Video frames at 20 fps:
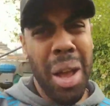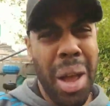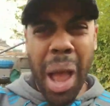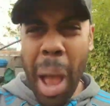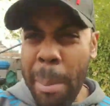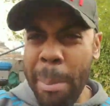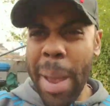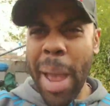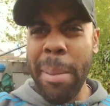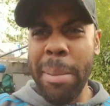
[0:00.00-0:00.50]

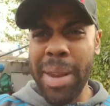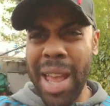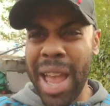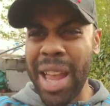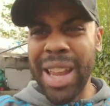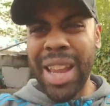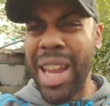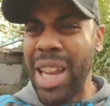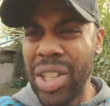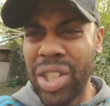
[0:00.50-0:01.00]

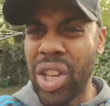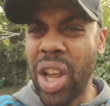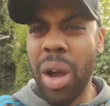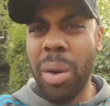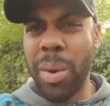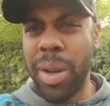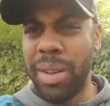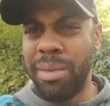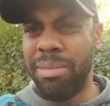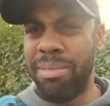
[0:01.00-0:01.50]
Aubameyang is
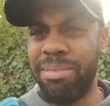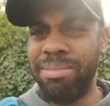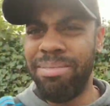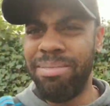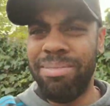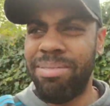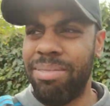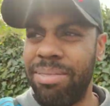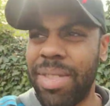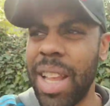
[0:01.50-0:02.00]
going.
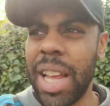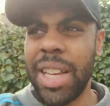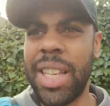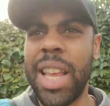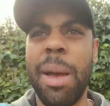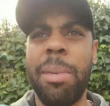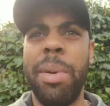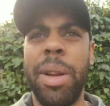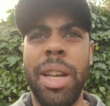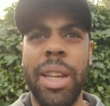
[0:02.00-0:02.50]
That's
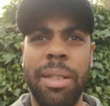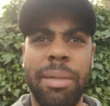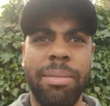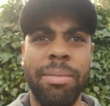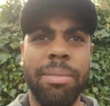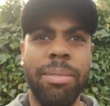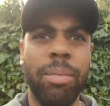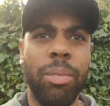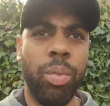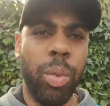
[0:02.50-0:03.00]
happening.
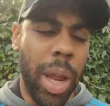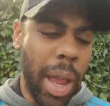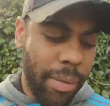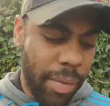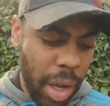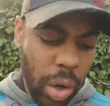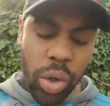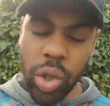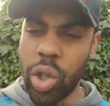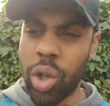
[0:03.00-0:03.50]
We have
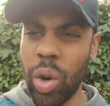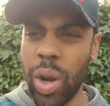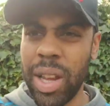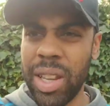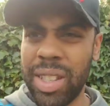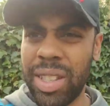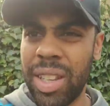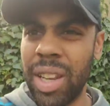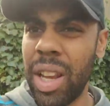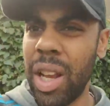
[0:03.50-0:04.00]
no
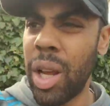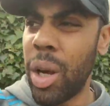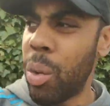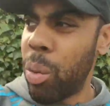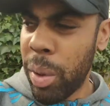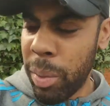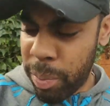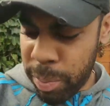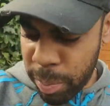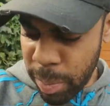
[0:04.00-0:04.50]
choice.
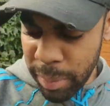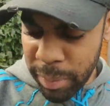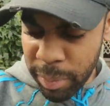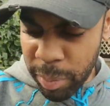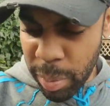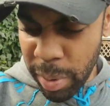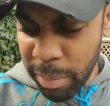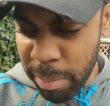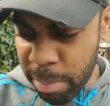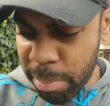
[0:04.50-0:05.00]

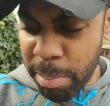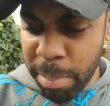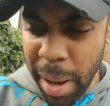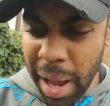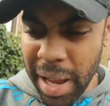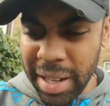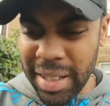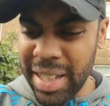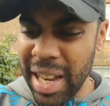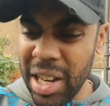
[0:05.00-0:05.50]
We've
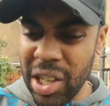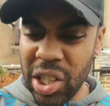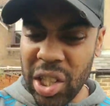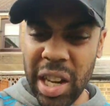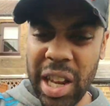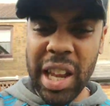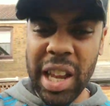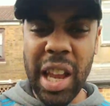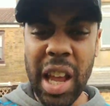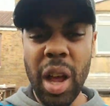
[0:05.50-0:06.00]

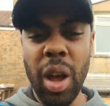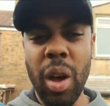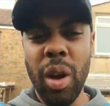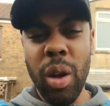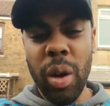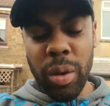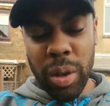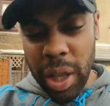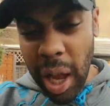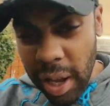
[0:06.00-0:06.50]
essentially
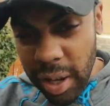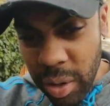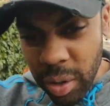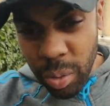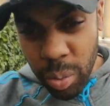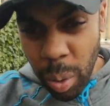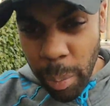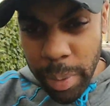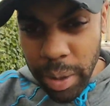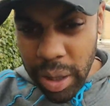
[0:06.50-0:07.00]
done
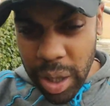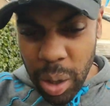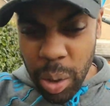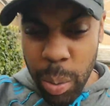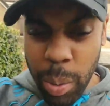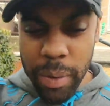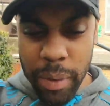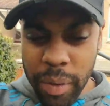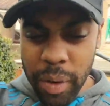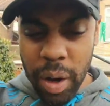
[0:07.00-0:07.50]
what we do
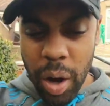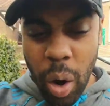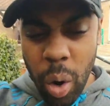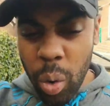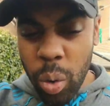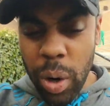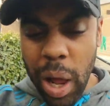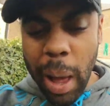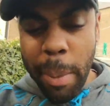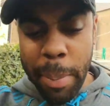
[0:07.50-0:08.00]
with
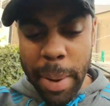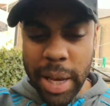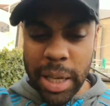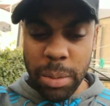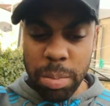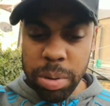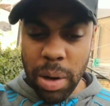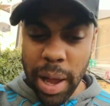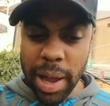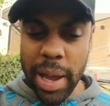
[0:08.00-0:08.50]
all our
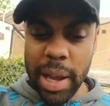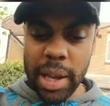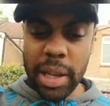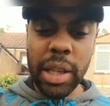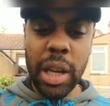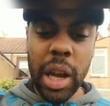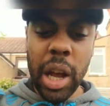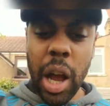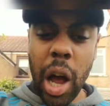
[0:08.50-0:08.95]
best players.